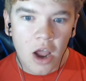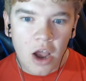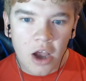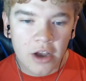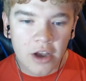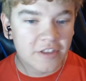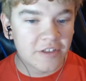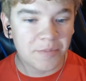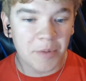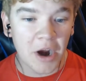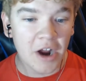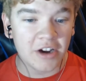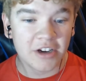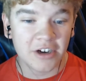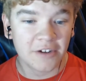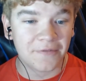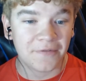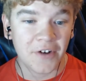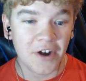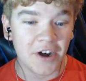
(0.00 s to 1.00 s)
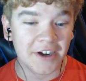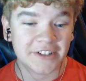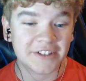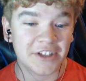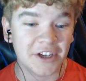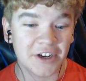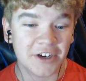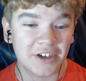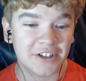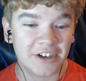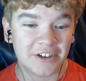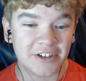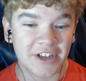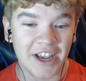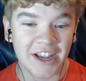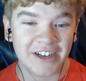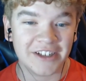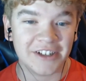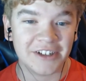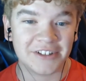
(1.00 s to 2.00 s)
Sprout, you're fucked, dude. You're
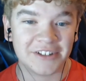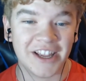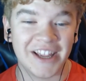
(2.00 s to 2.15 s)
dead. You're dead.